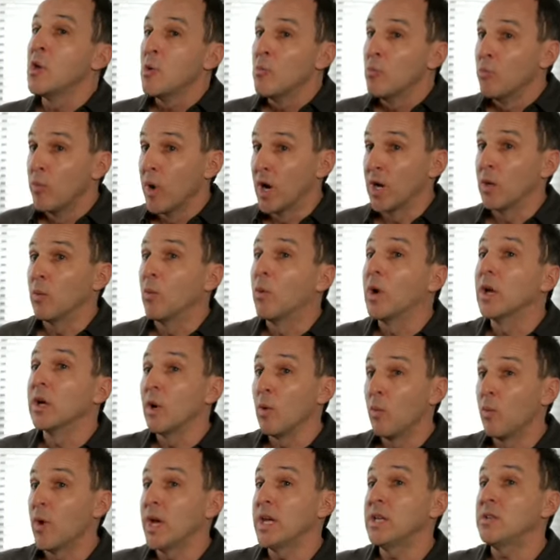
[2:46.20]
but what
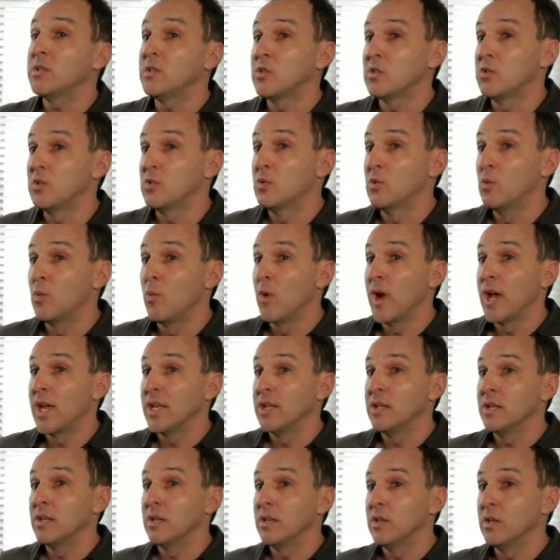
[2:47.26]
awaits you
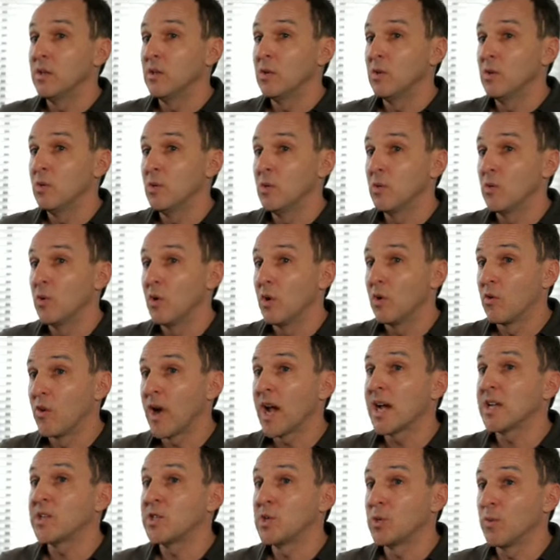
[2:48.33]
when you
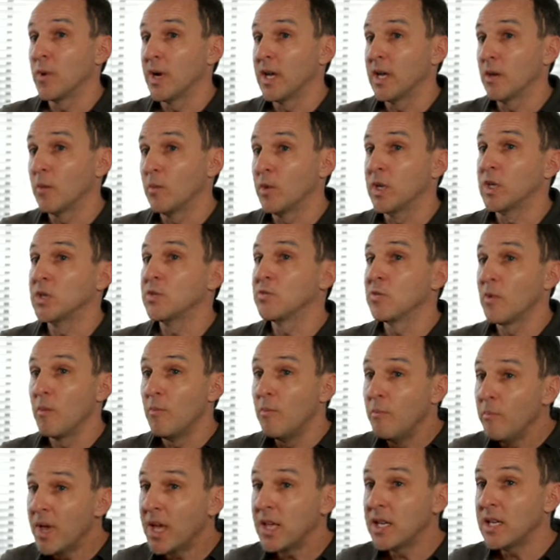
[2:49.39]
graduate, which for
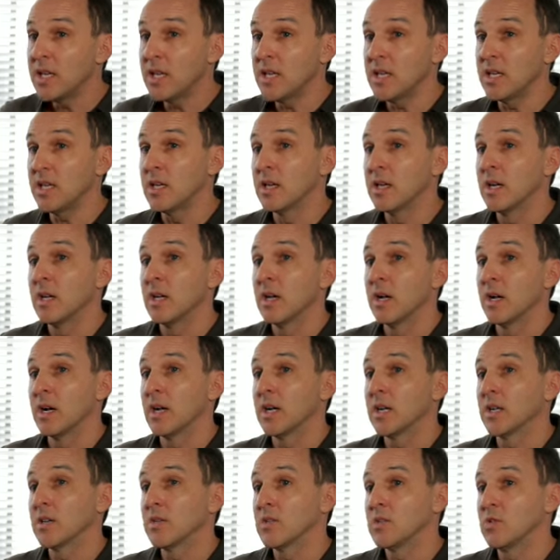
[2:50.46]
many
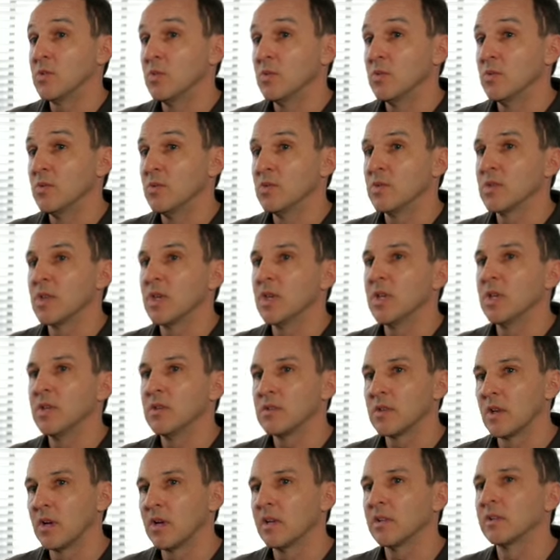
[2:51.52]
uh, students is
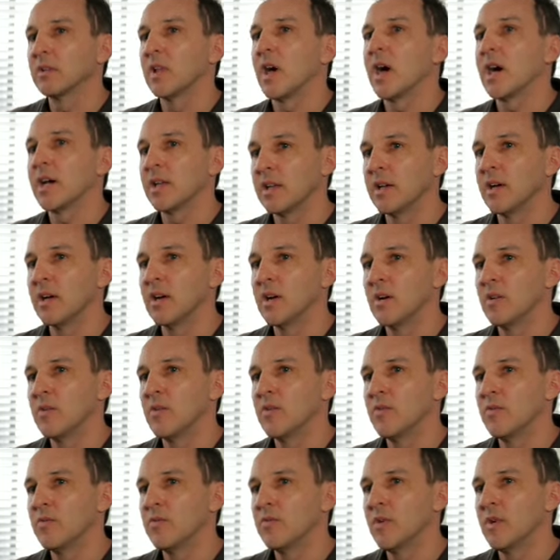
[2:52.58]
a lot of
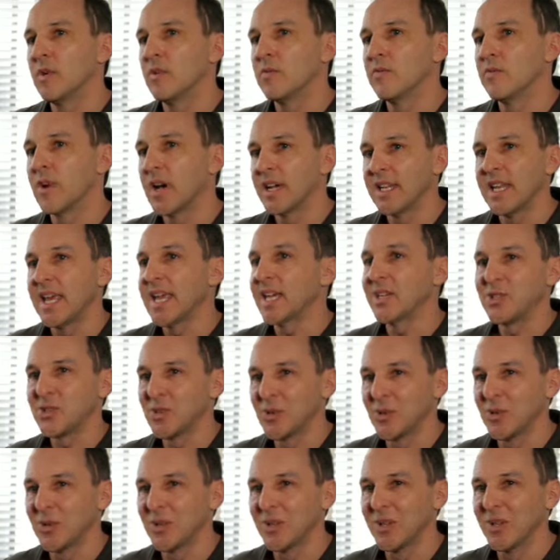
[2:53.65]

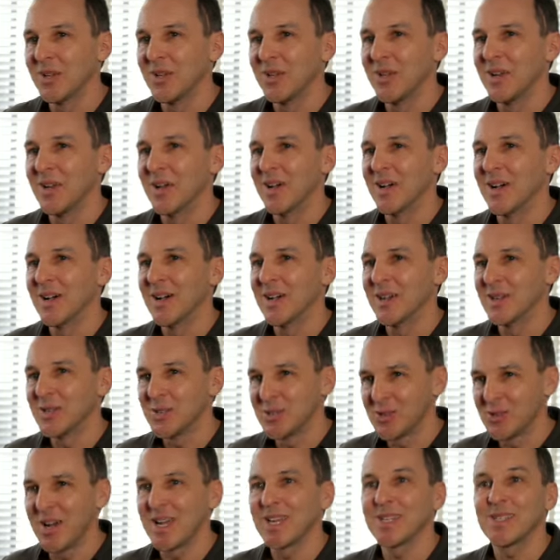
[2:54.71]
financial uh,
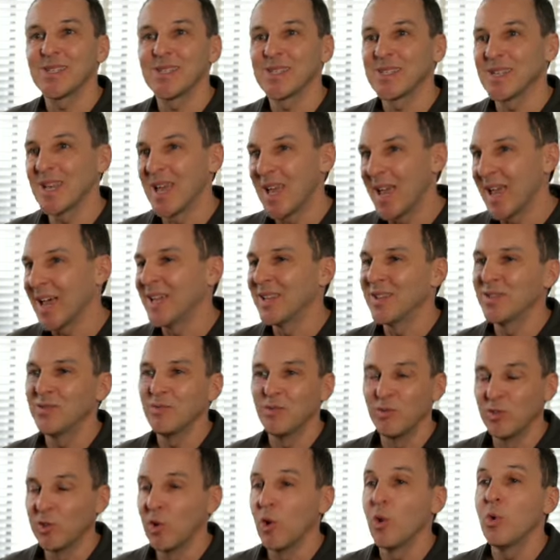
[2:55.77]
stress
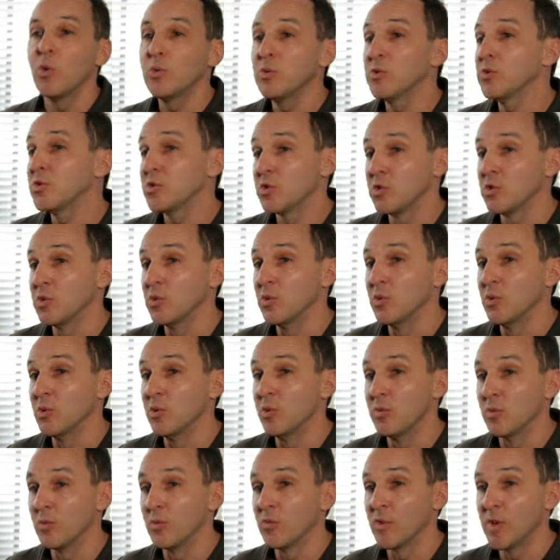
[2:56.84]
and loans to
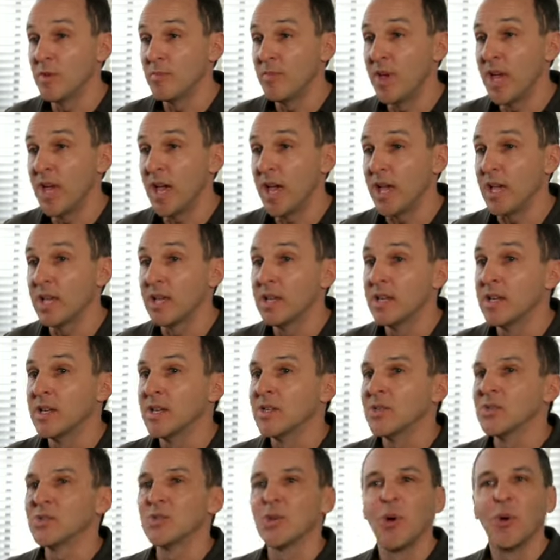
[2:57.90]
repay.
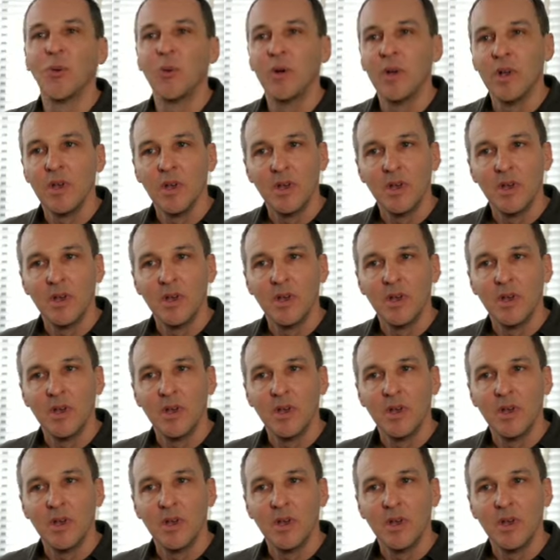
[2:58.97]
So,